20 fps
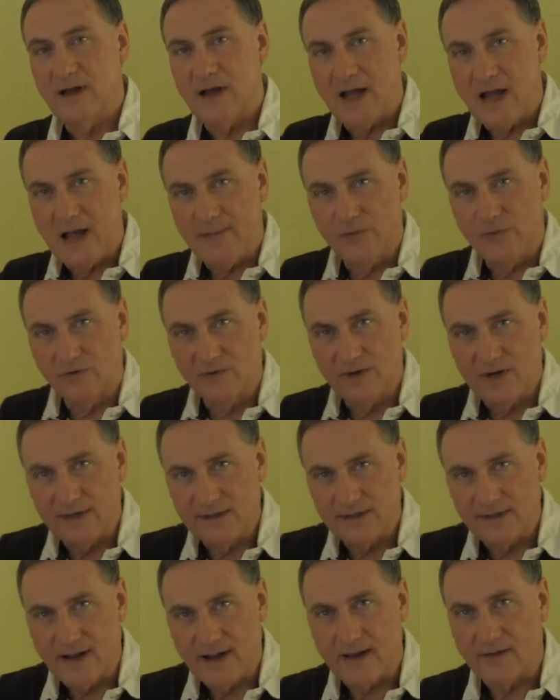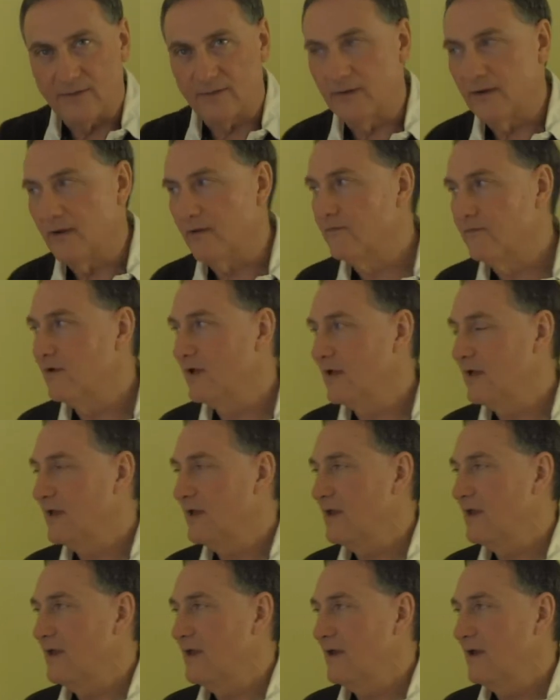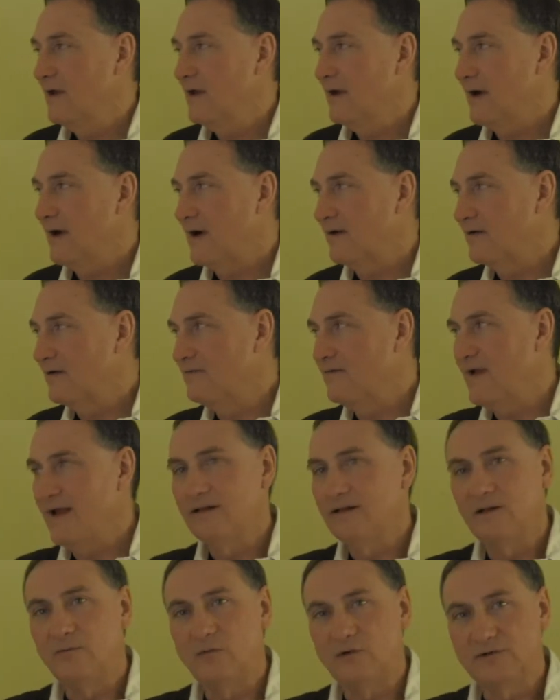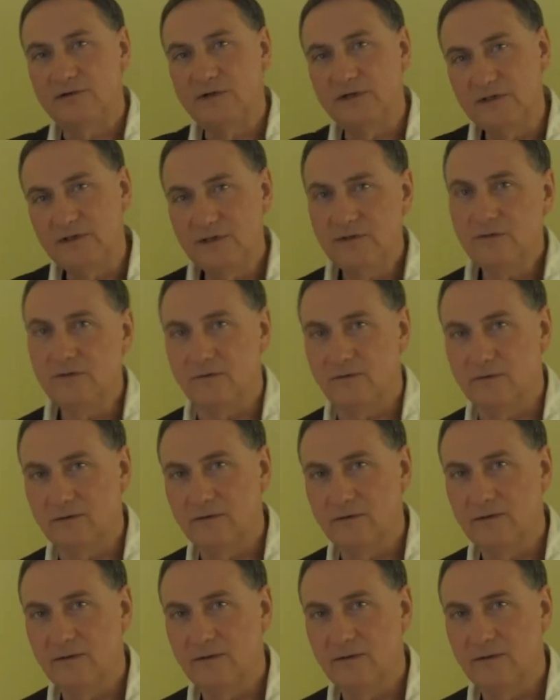operated out of are available to you,